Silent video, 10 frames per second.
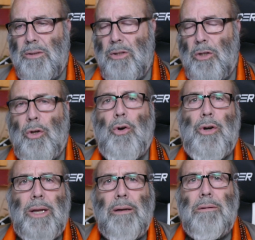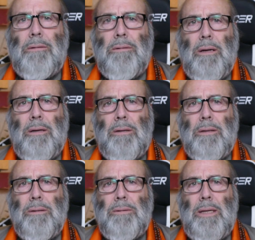learning
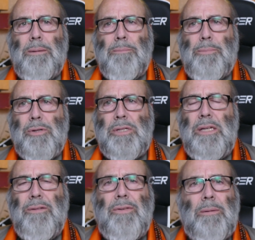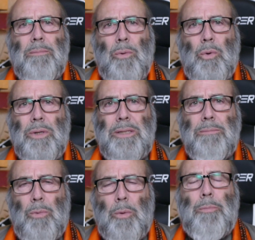uh, and perceiving more
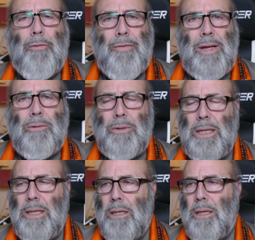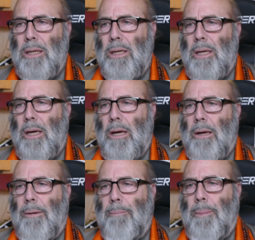more profoundly
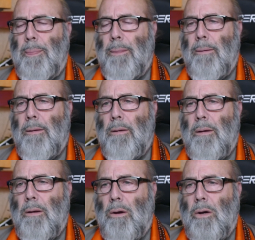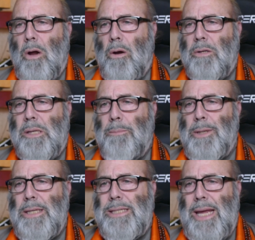um, are, are,
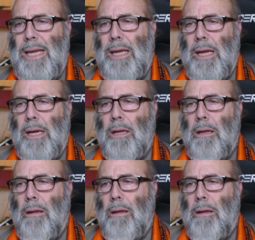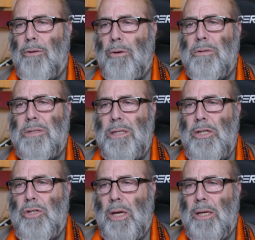simply taking those
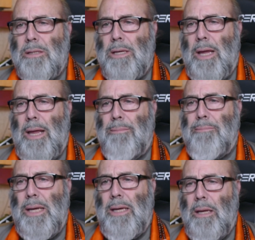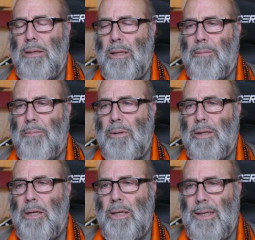teachings and making them
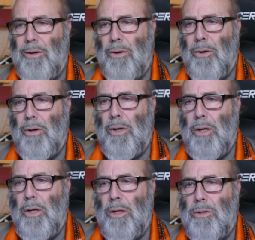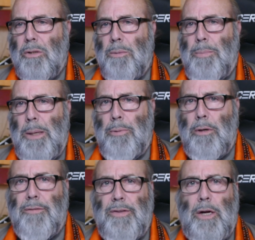clear to the
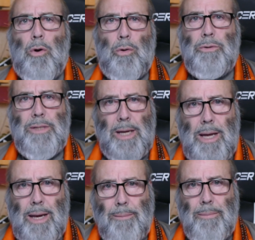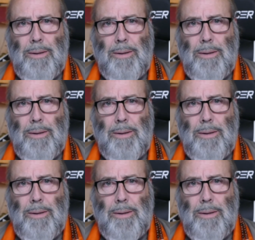people of their own time